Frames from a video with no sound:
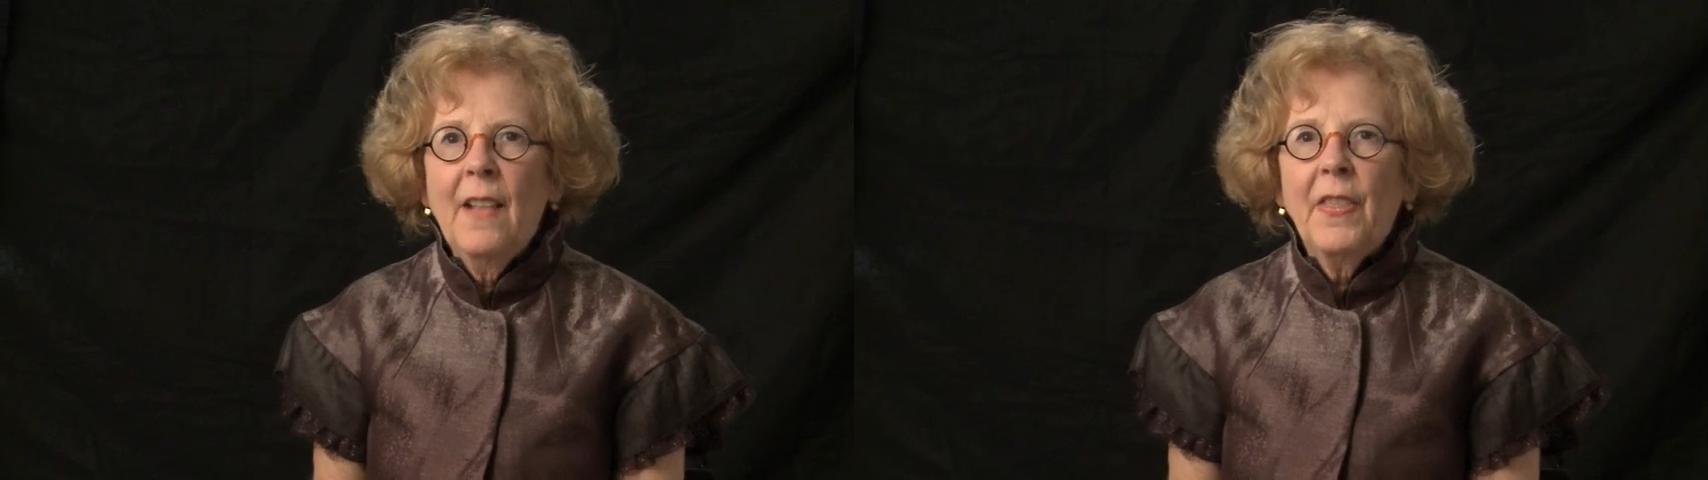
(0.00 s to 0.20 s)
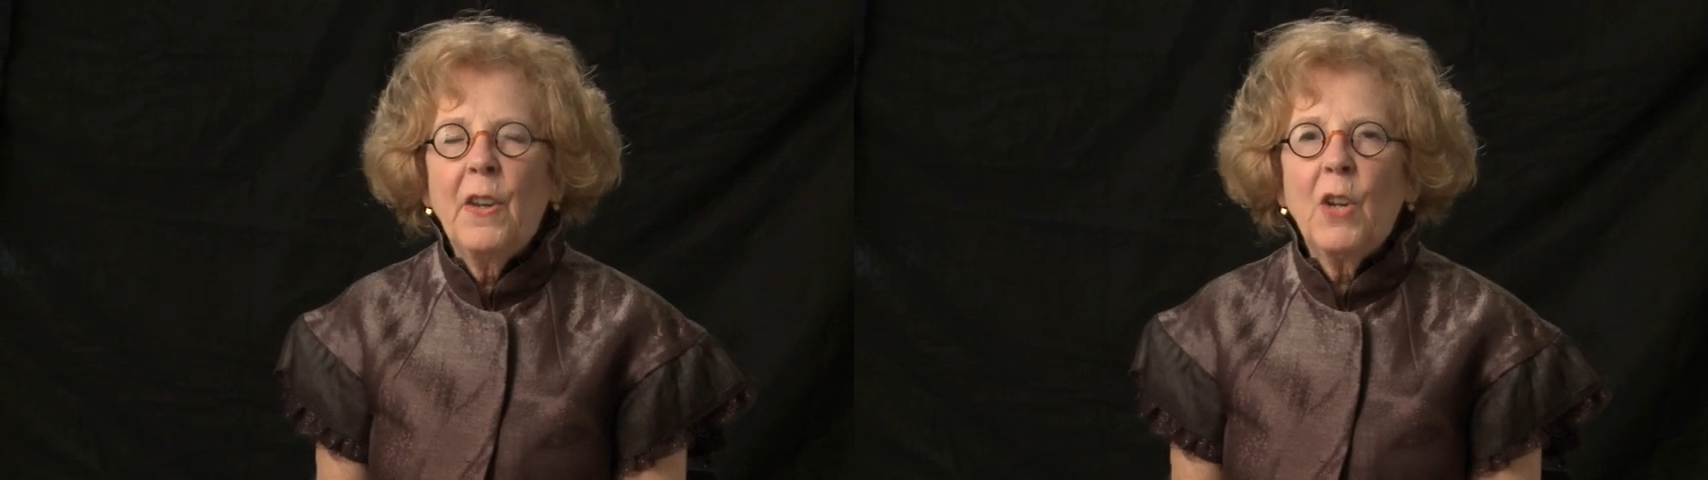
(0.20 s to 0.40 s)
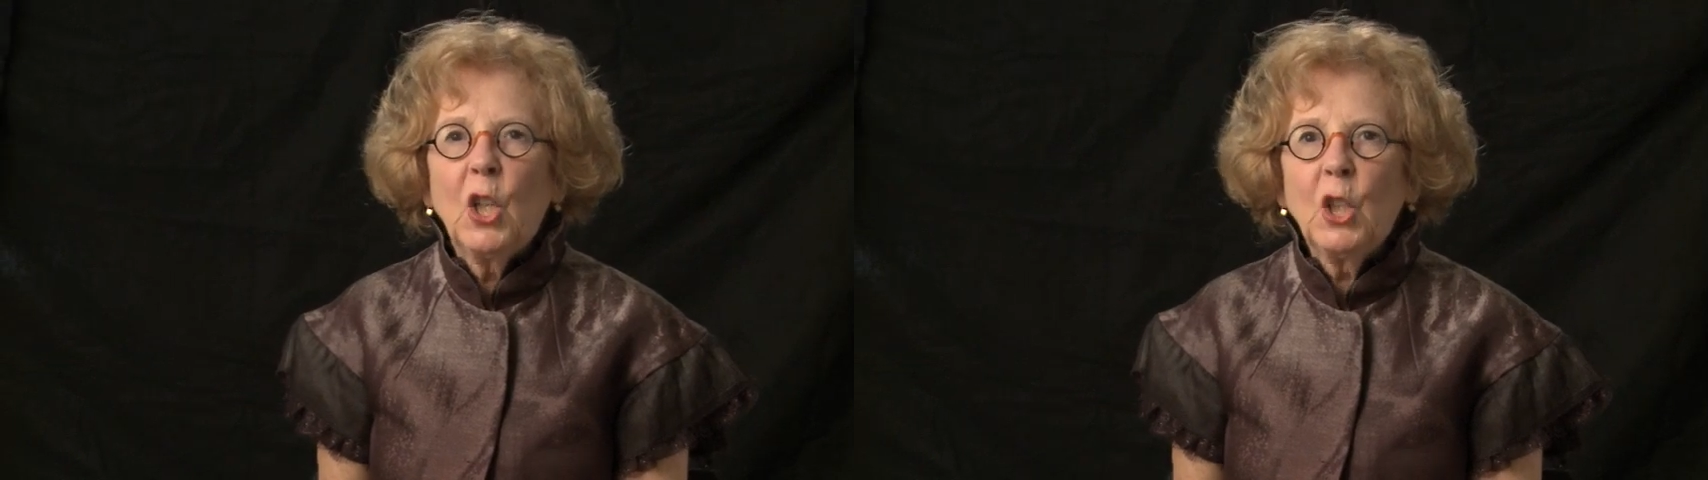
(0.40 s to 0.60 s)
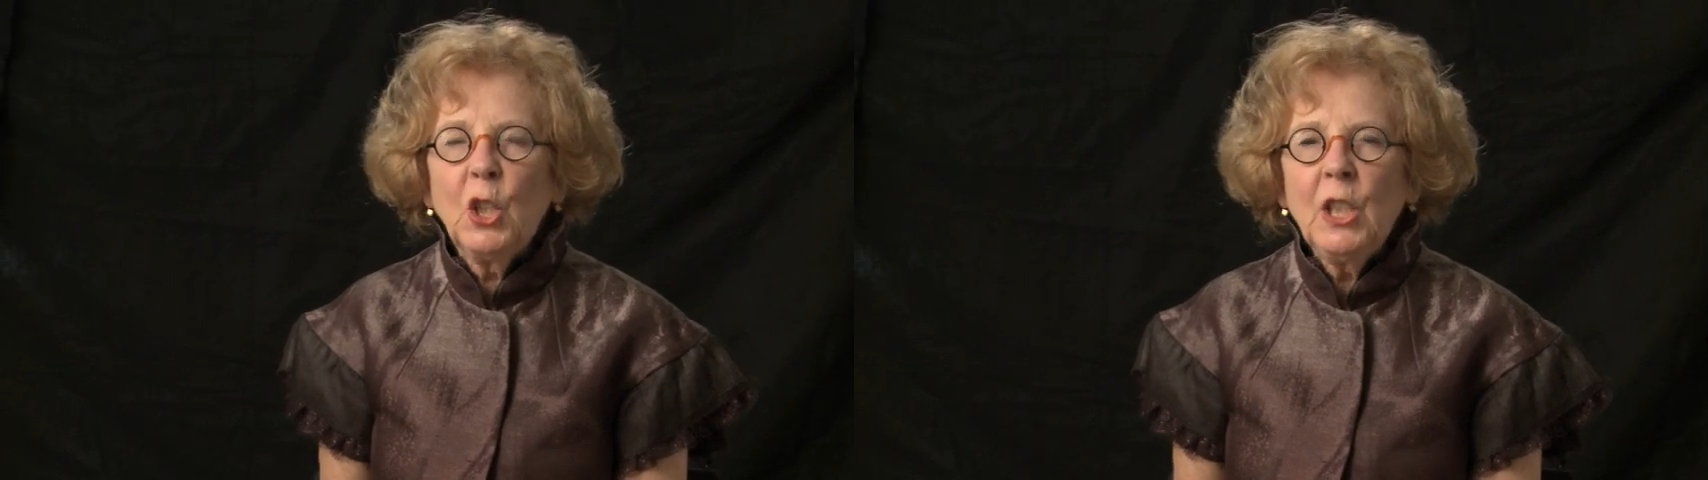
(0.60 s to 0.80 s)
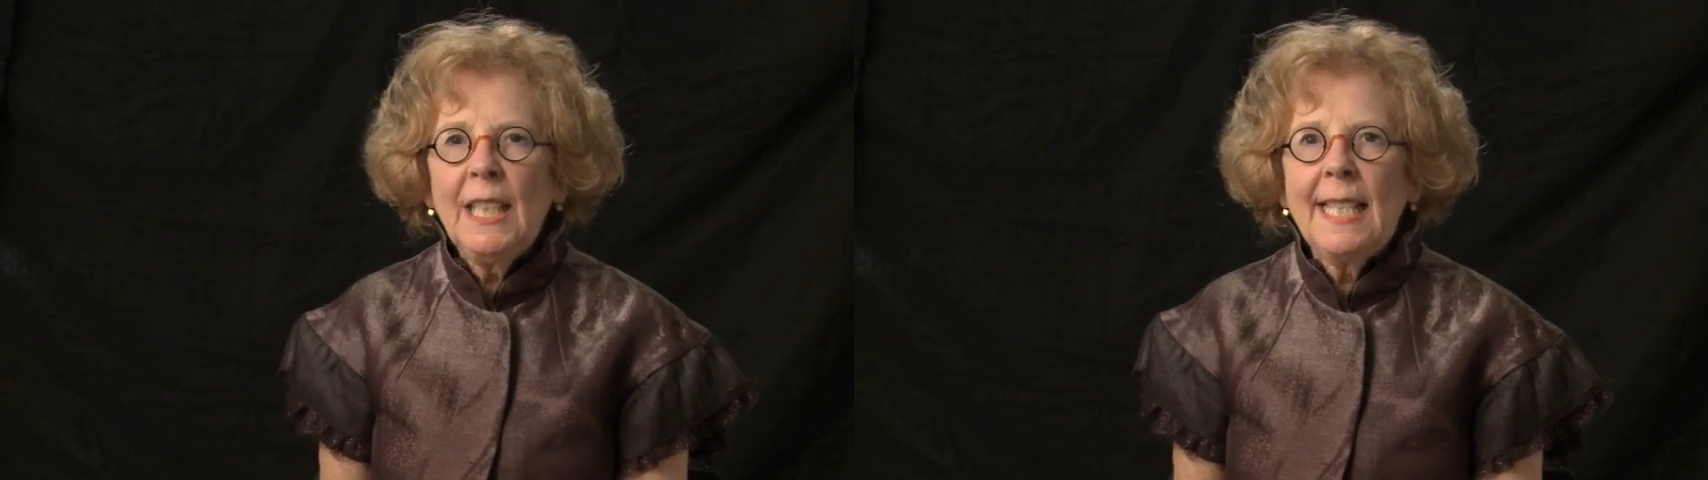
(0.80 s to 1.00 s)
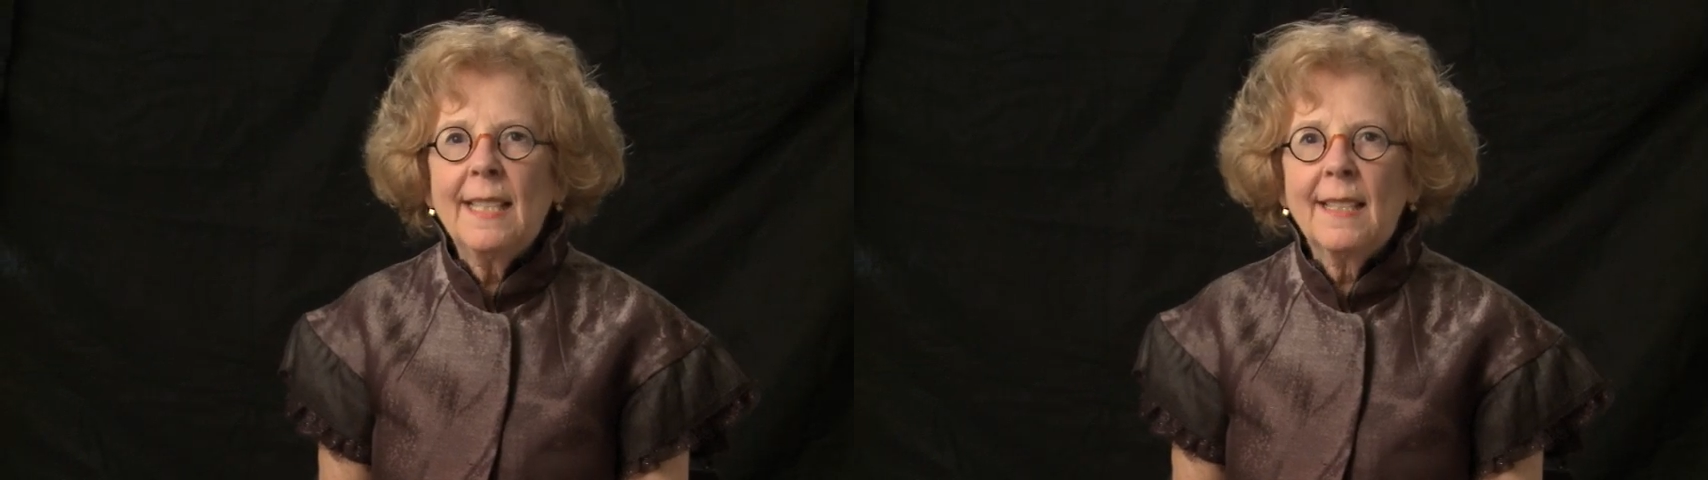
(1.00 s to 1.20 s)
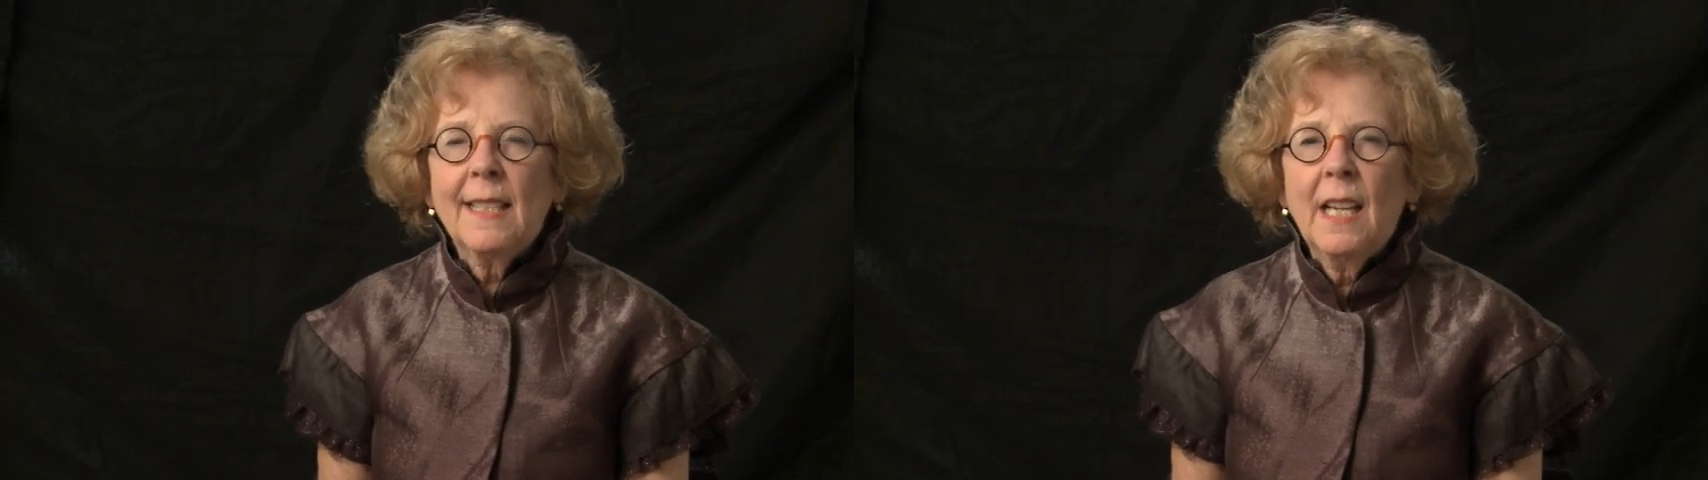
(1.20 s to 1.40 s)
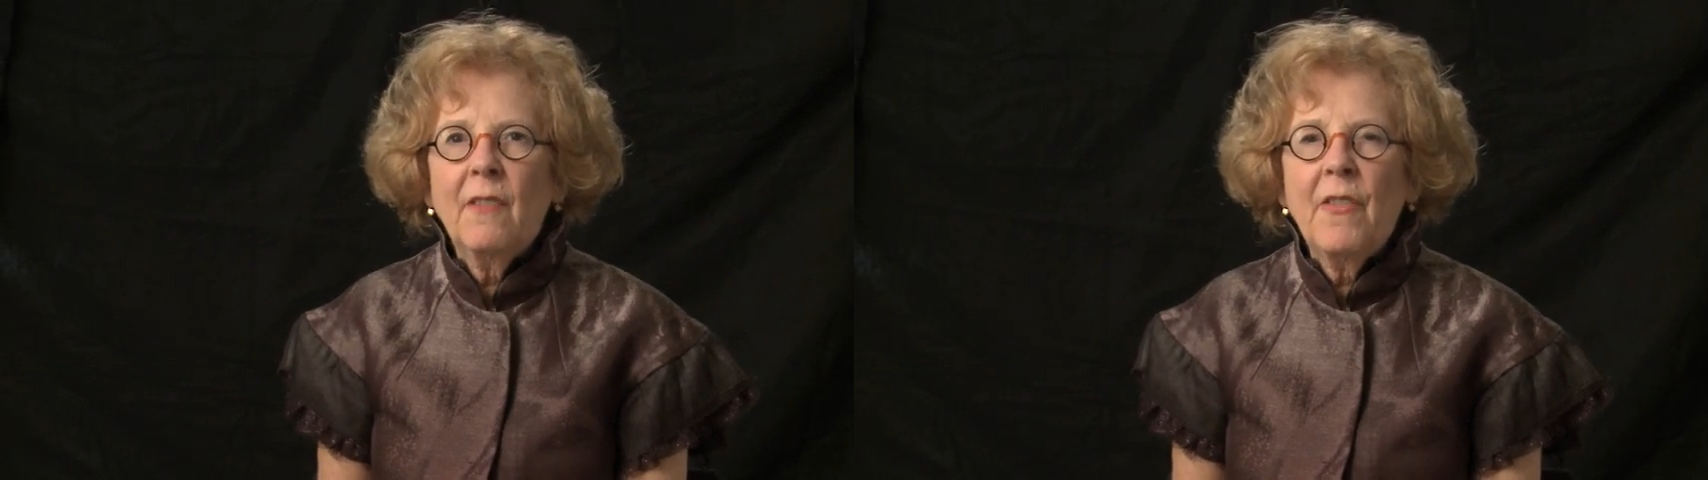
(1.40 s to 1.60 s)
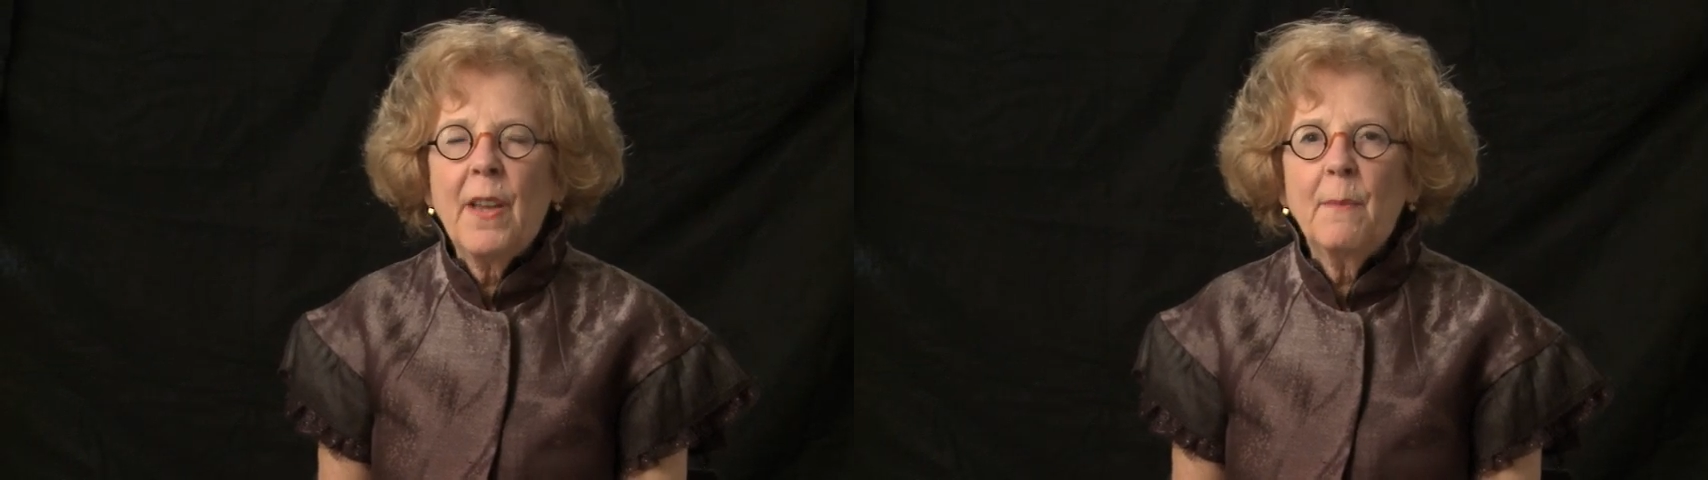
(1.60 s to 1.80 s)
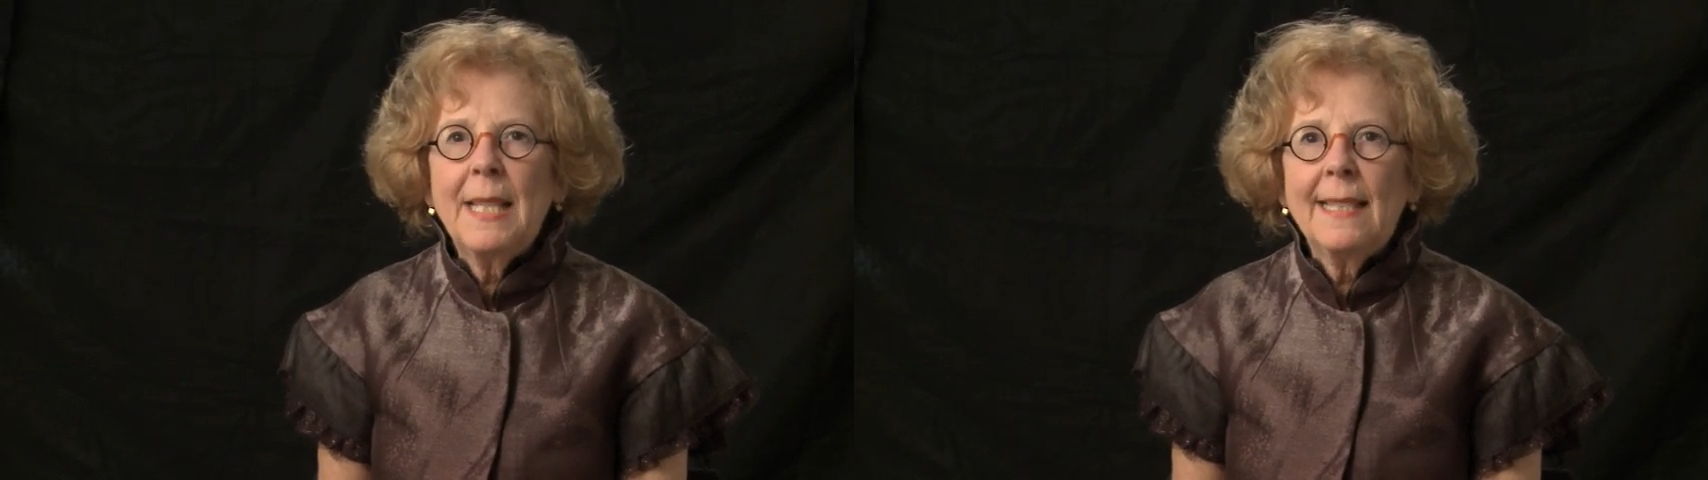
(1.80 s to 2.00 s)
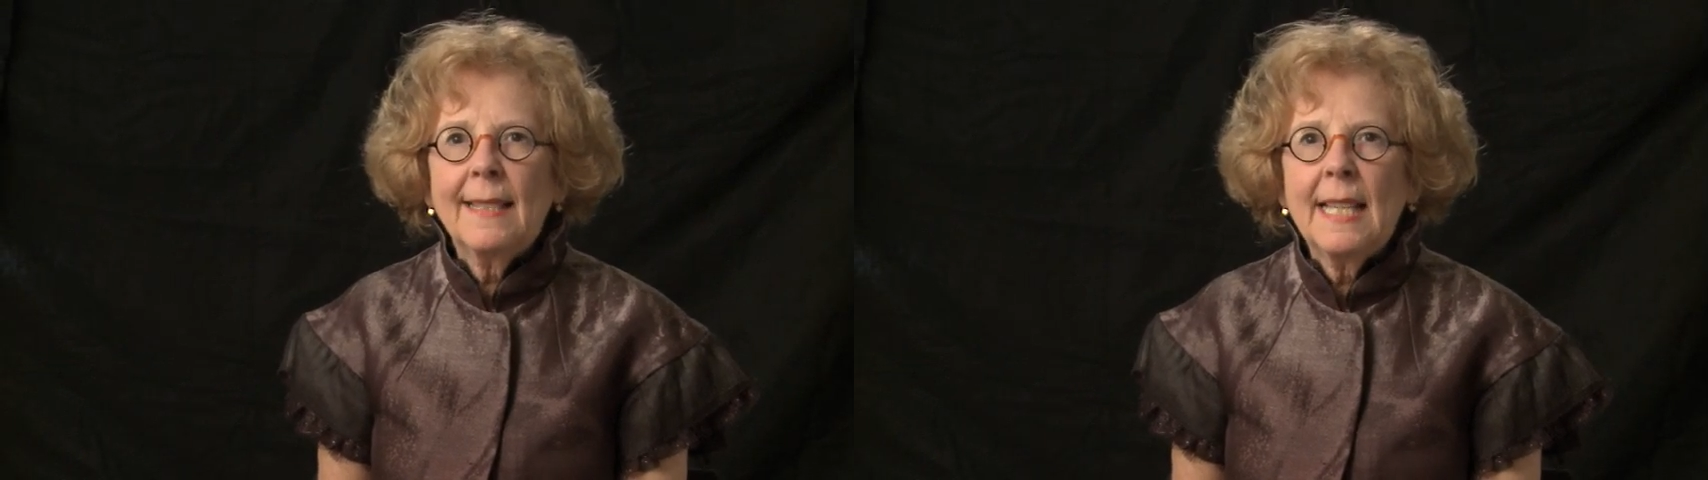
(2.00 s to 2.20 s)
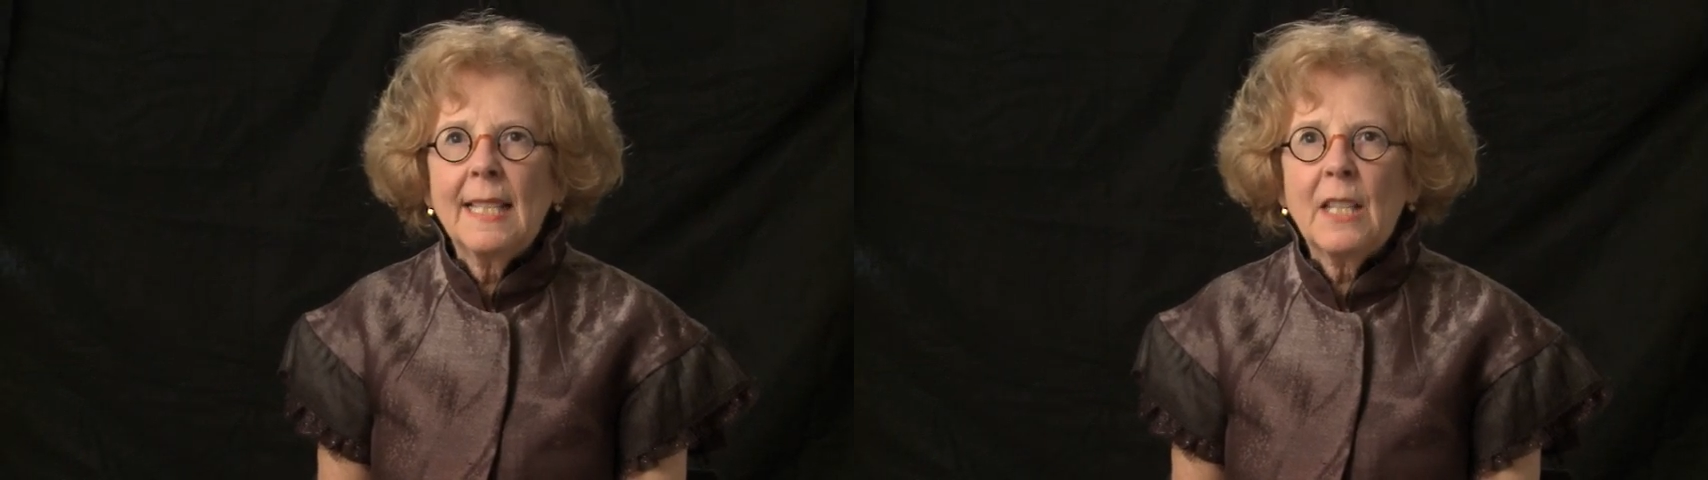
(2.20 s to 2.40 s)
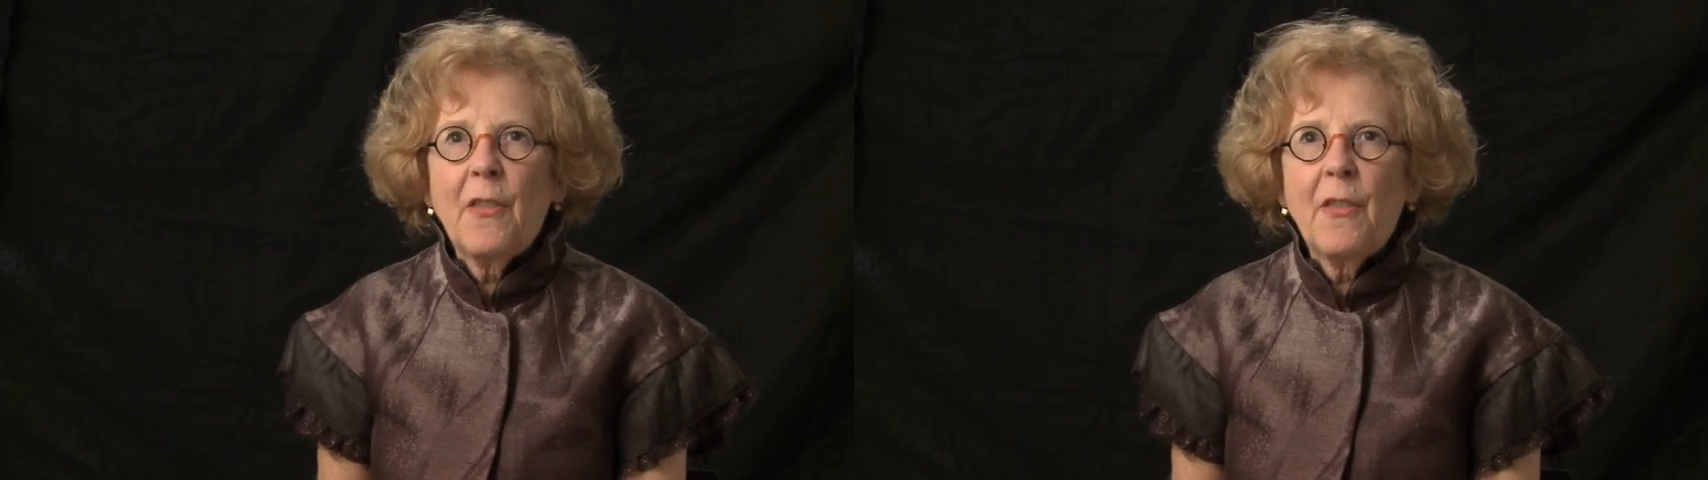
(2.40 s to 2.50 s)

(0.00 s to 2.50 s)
The earliest of them is this